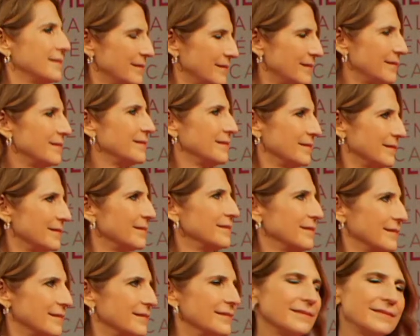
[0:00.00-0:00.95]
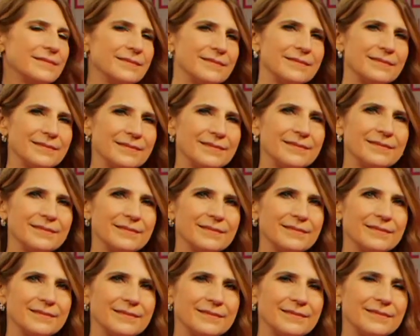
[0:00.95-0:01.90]

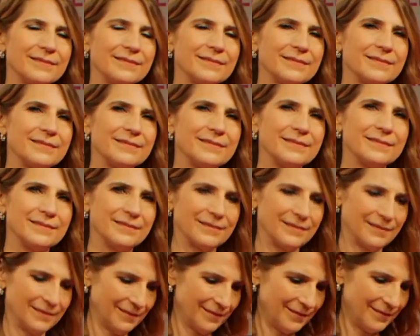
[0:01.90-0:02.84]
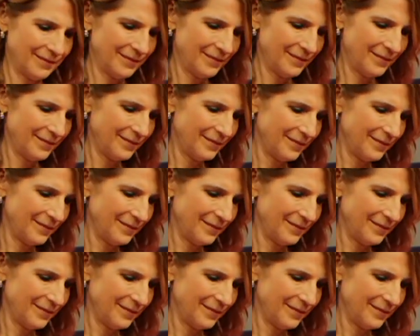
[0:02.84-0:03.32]
The person shown says nothing.